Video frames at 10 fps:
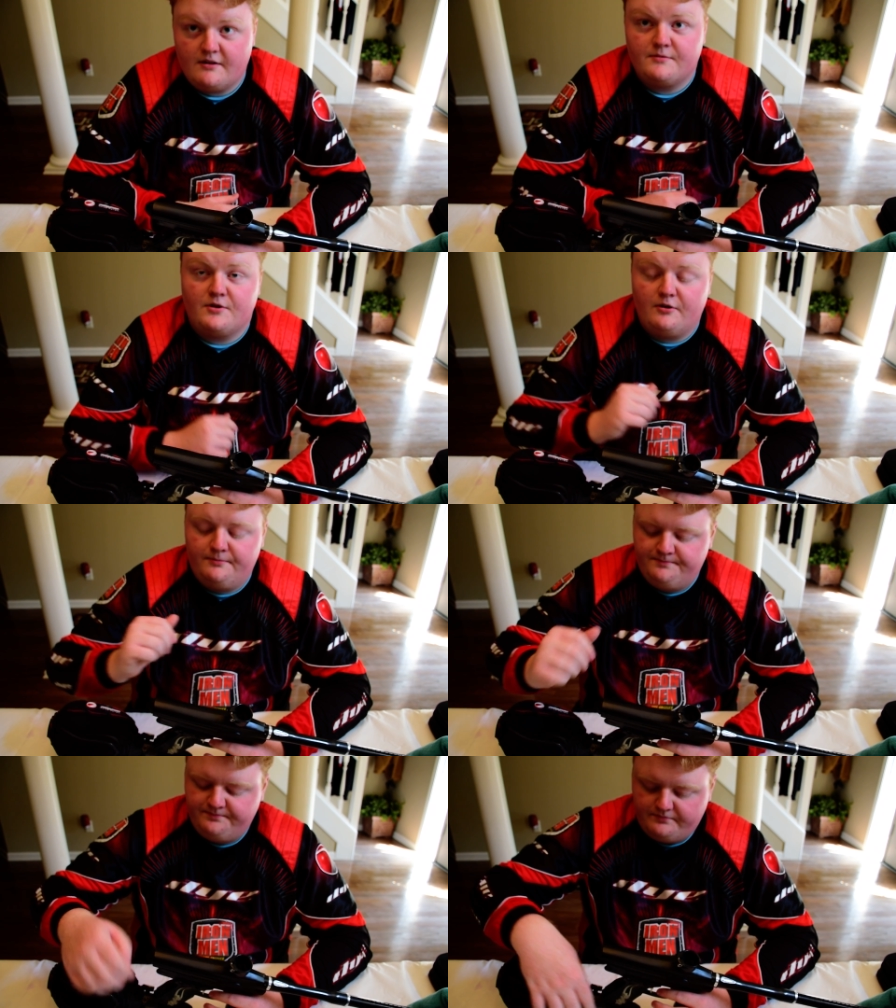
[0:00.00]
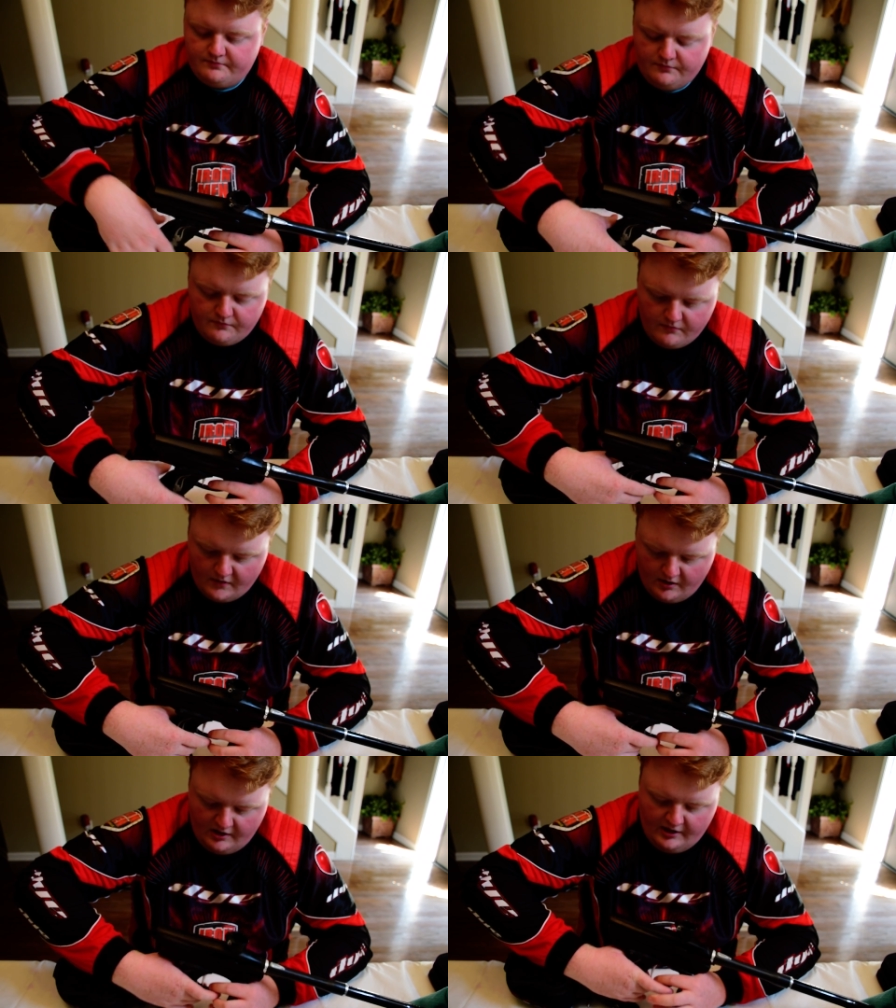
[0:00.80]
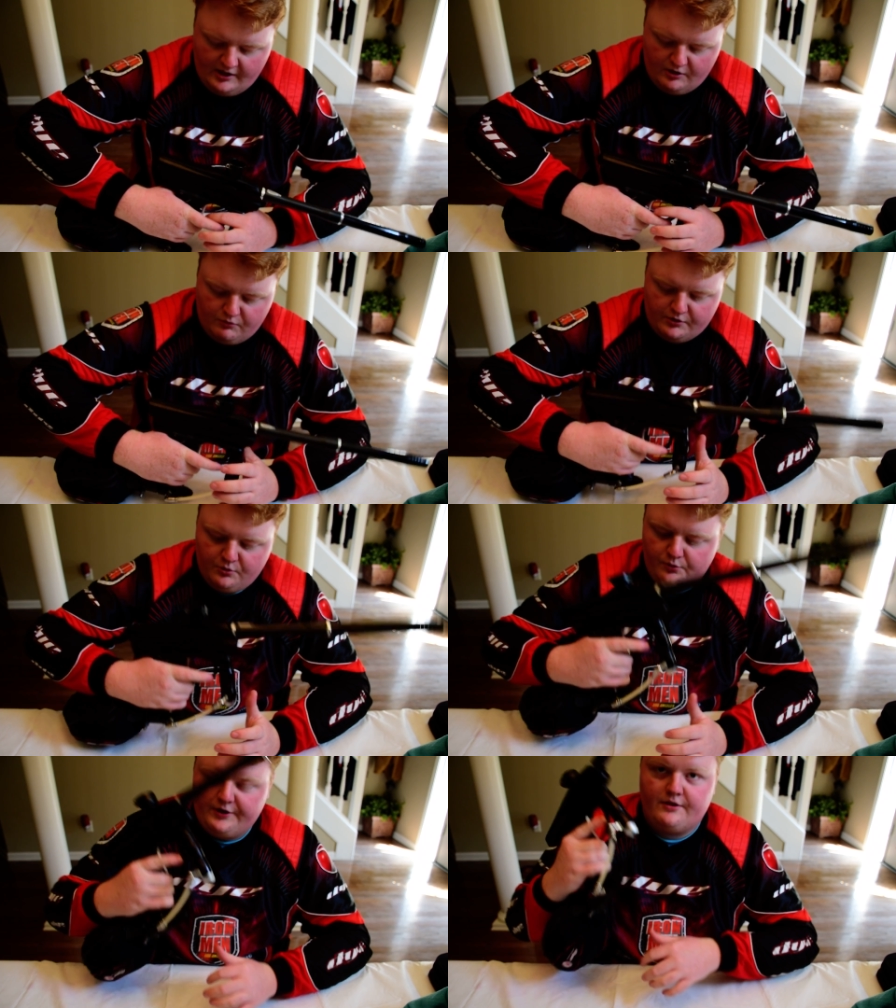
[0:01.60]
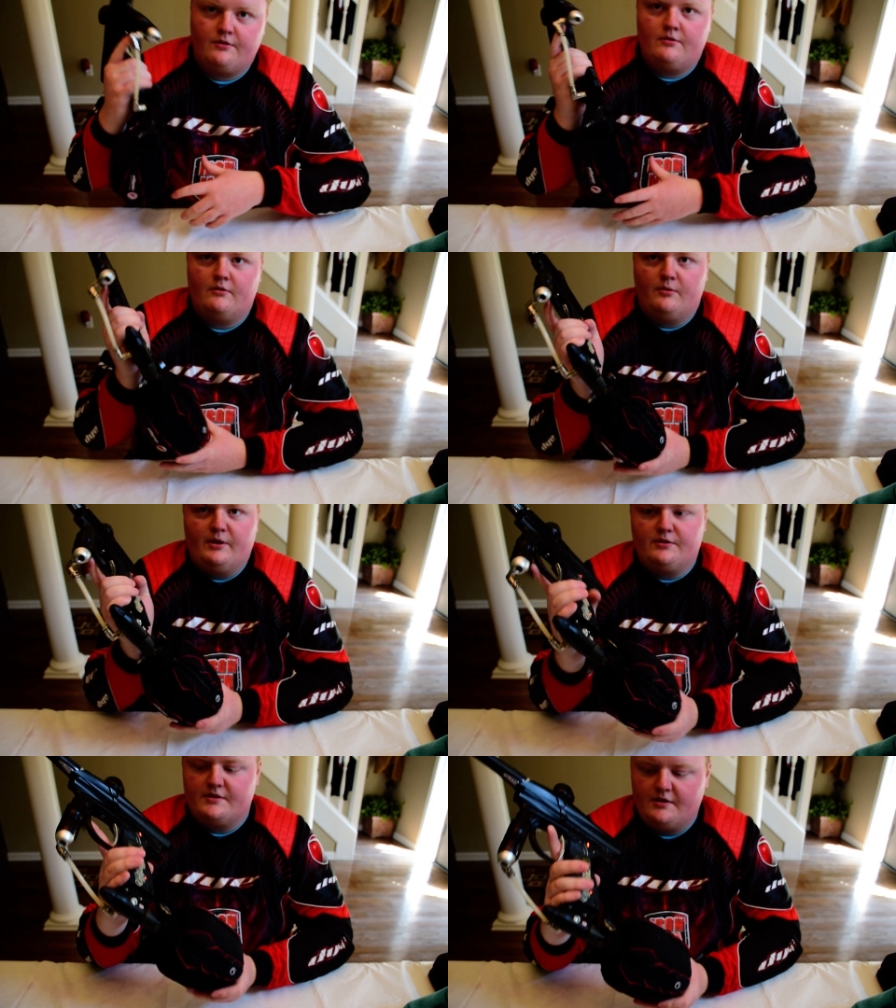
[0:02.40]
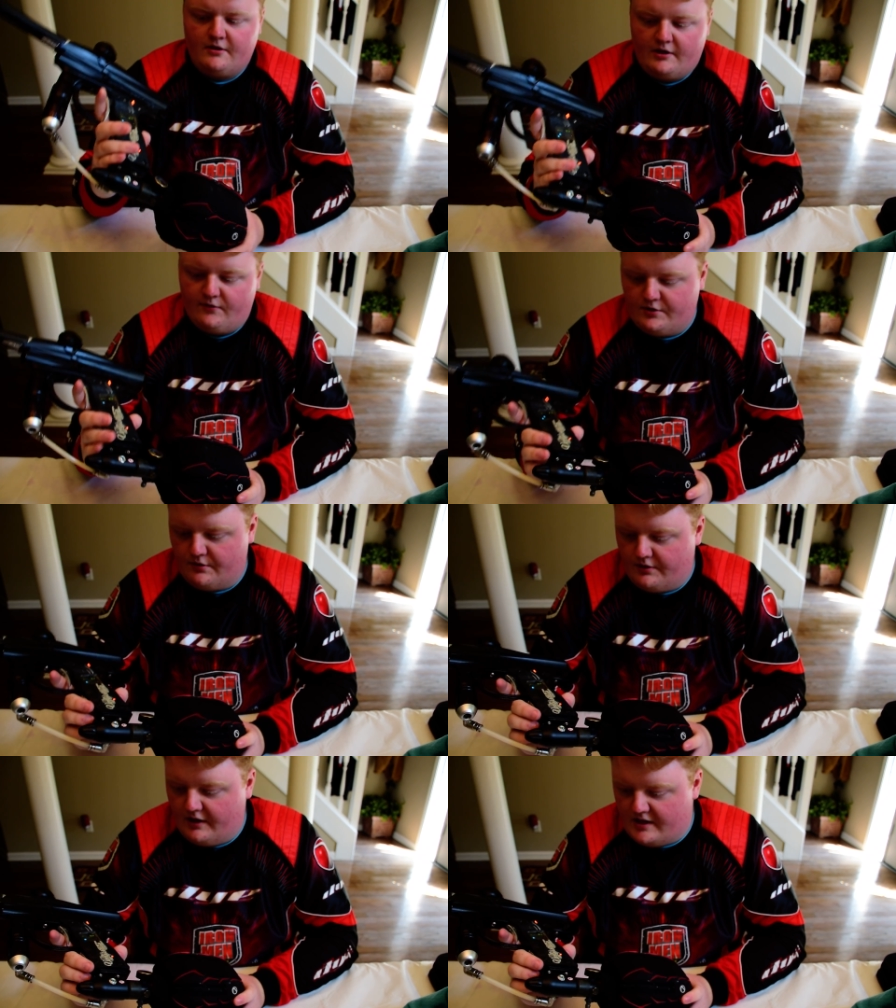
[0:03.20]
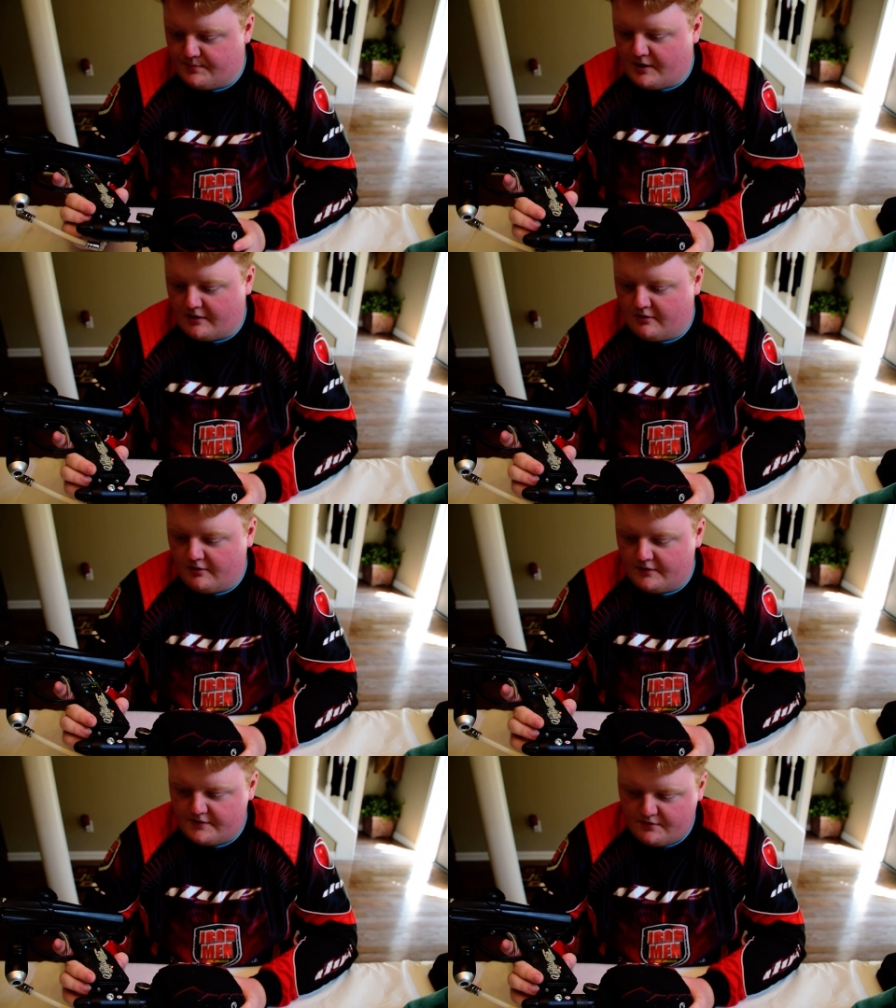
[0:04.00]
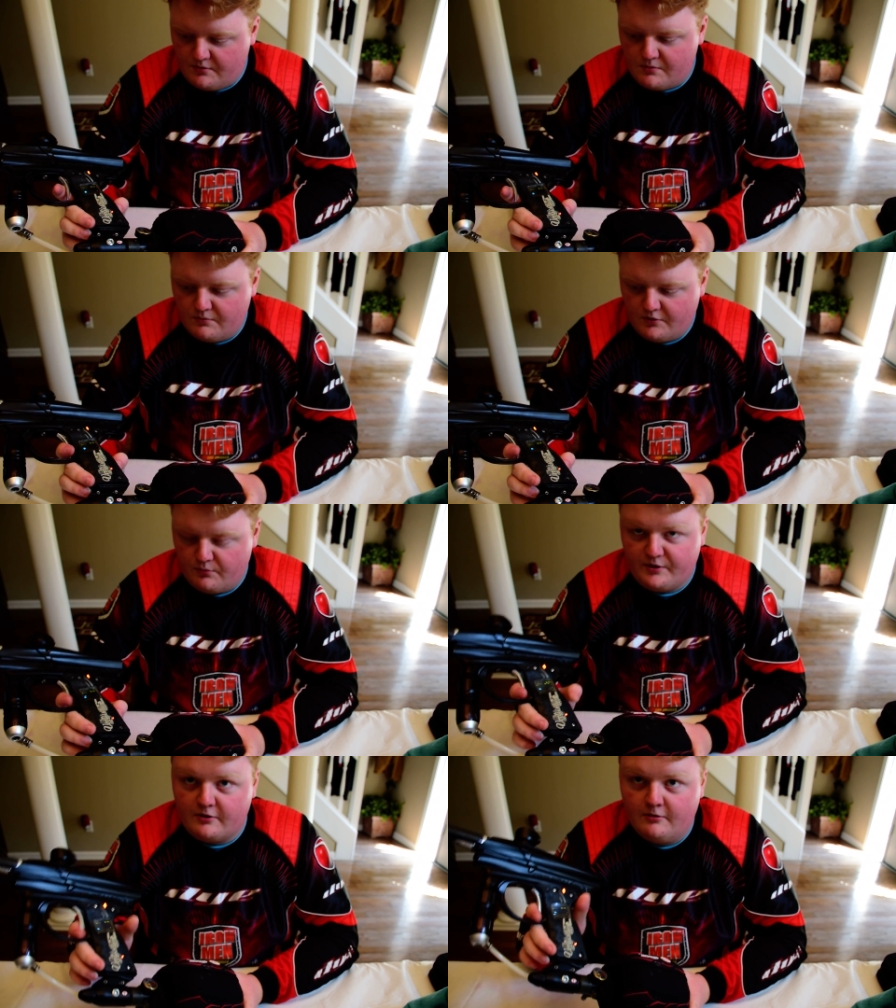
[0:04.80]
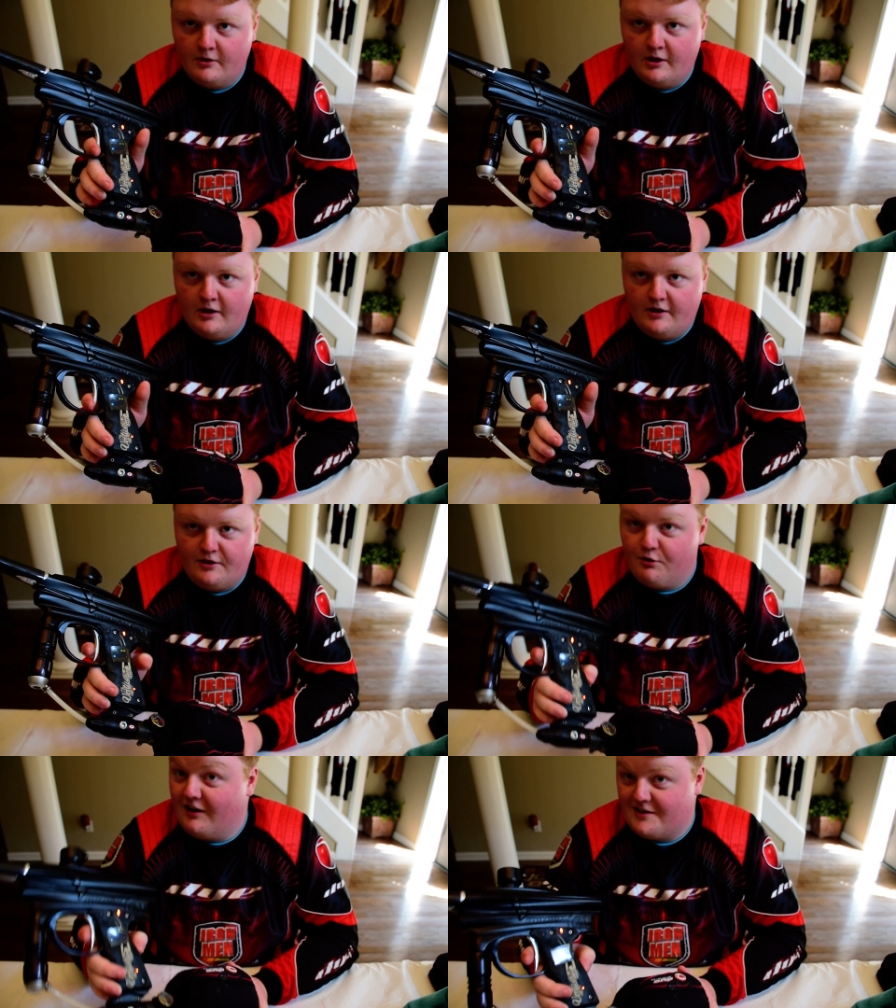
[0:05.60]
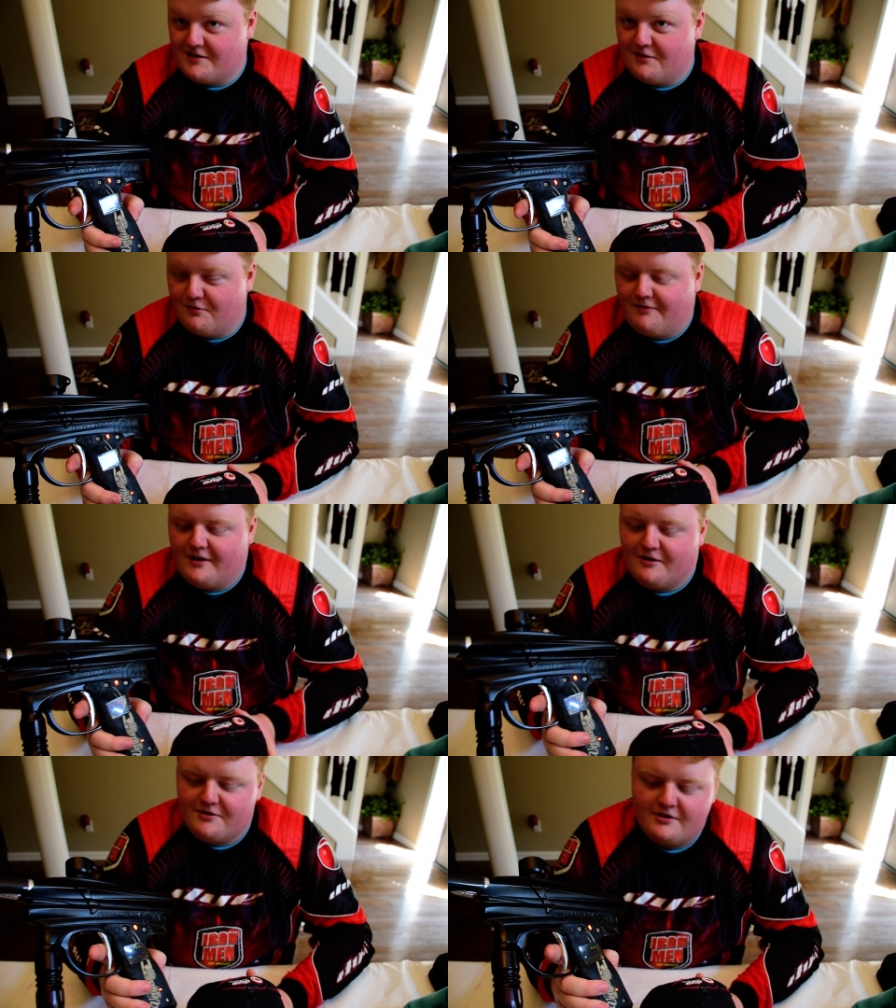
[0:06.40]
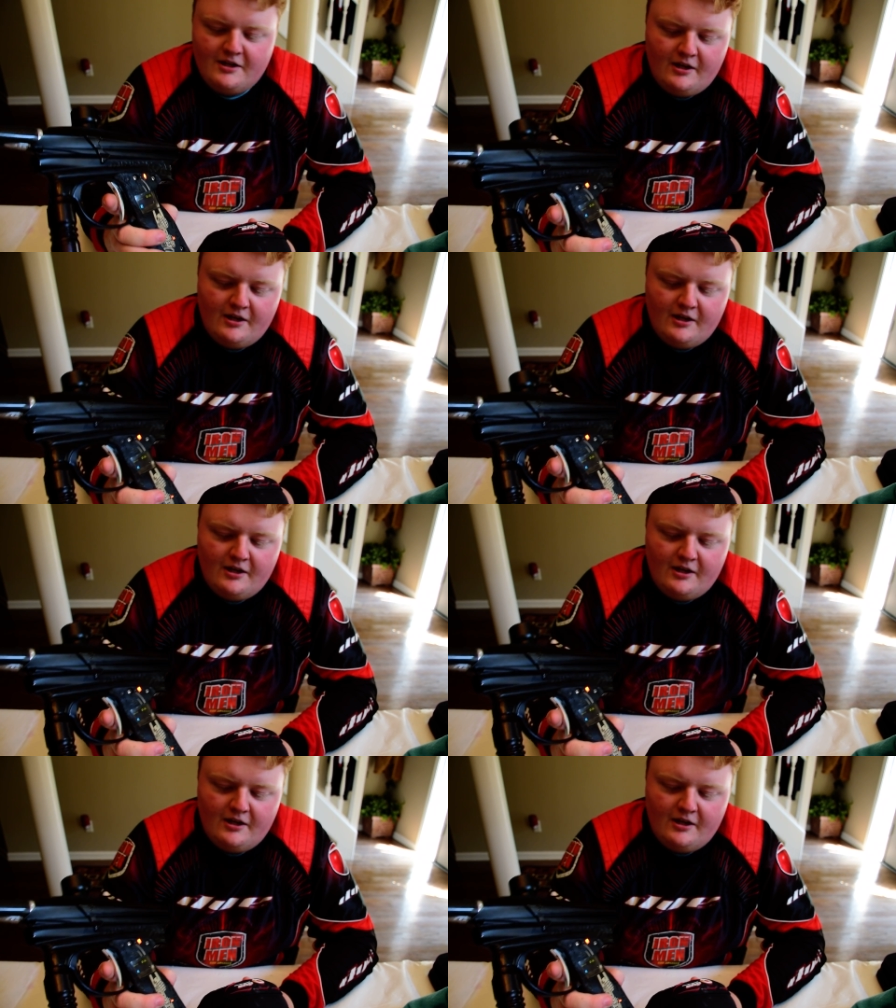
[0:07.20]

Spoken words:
sorry. One cool thing about this gun, I've already turned the eyes back on, so there'll be no accidental fires.